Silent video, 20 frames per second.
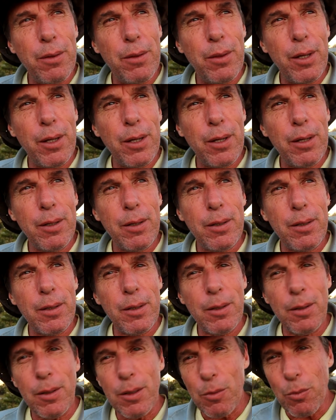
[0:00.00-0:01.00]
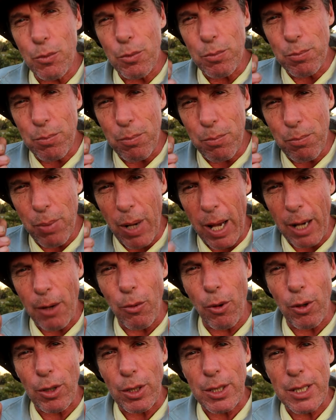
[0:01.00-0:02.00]
the black
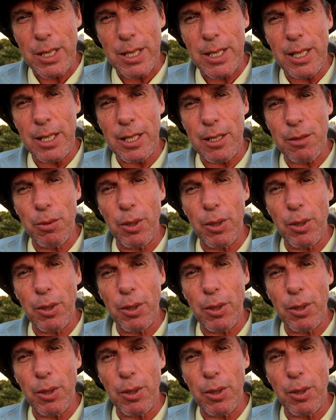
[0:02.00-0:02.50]
wattle seeds